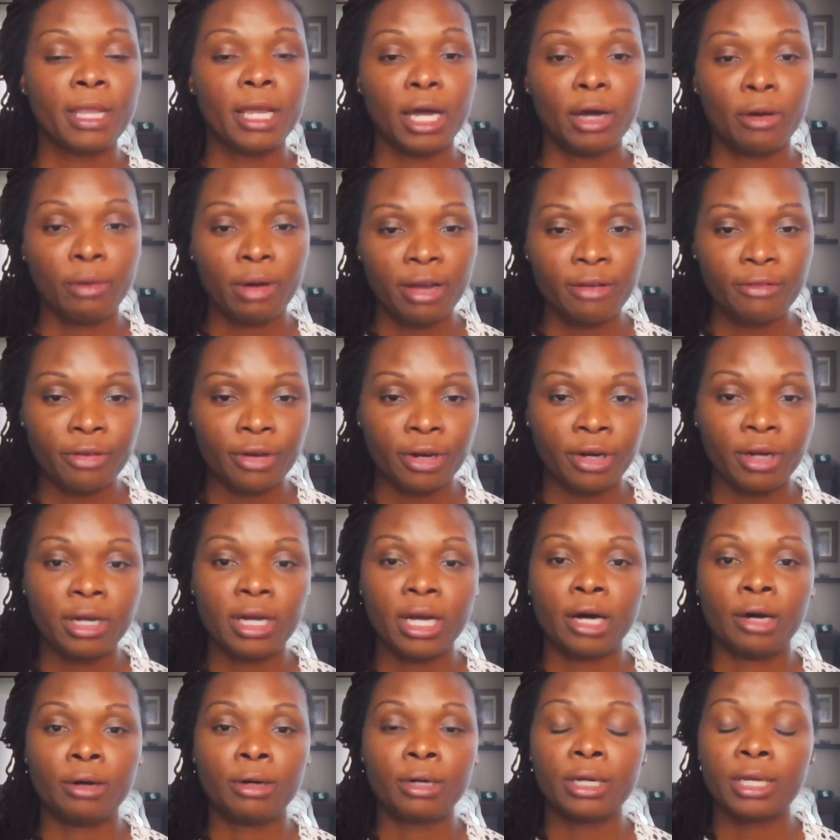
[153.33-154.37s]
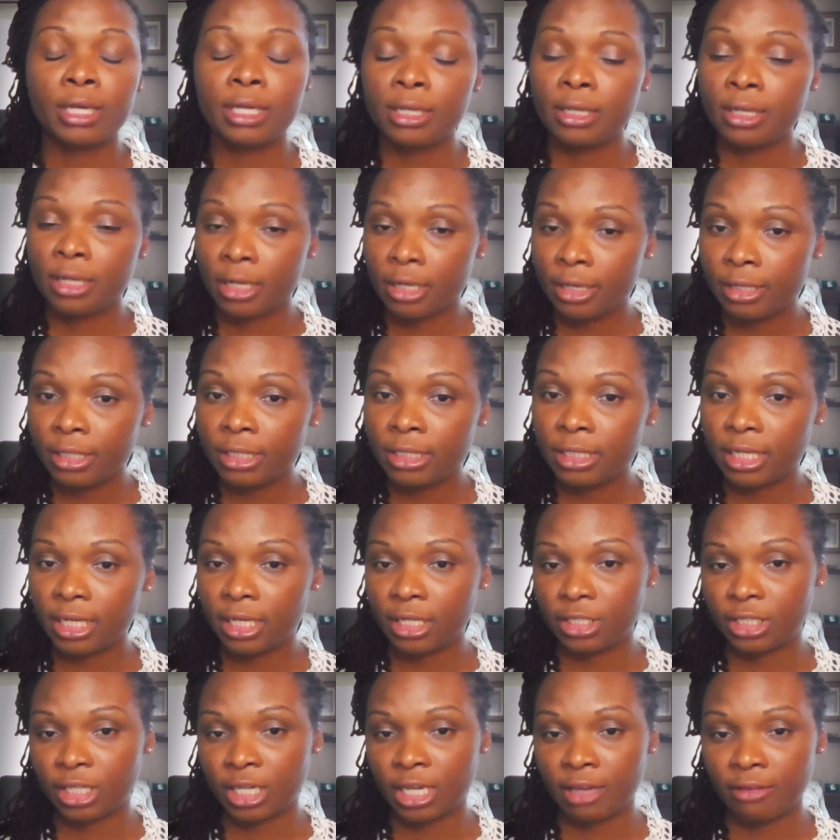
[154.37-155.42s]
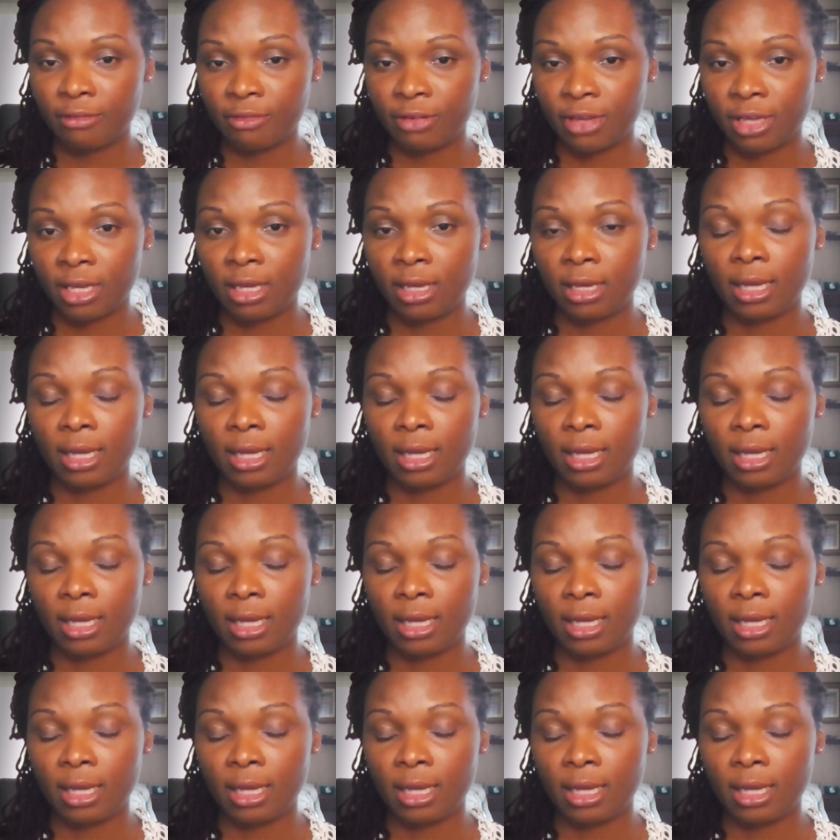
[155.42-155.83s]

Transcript: However, our concurrent HIV